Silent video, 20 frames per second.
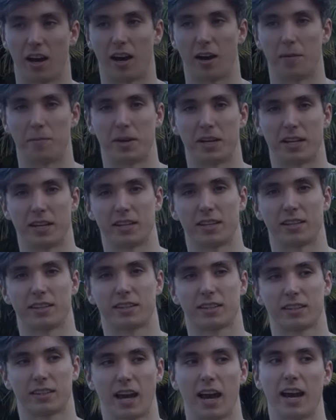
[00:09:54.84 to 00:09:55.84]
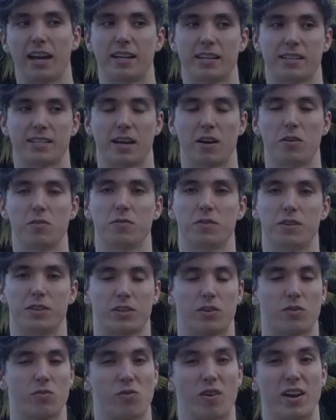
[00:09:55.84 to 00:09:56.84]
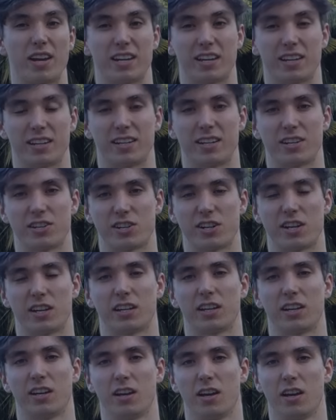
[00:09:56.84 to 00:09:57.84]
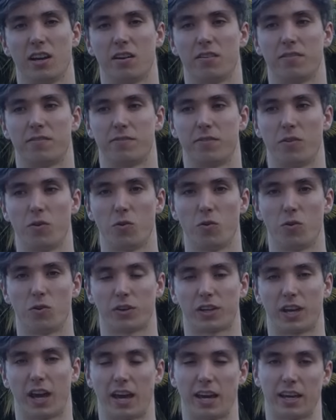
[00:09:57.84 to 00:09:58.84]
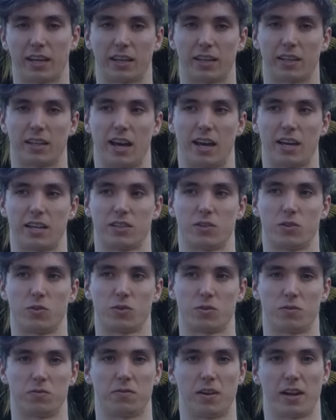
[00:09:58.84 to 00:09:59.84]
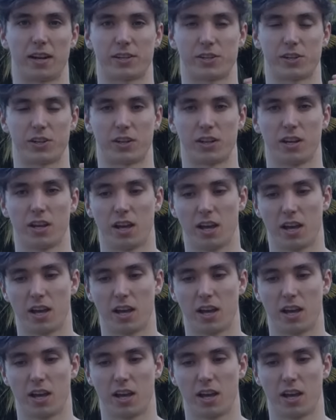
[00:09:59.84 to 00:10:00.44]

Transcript: I mean, that in itself is great conditioning for getting that dorsal flexion.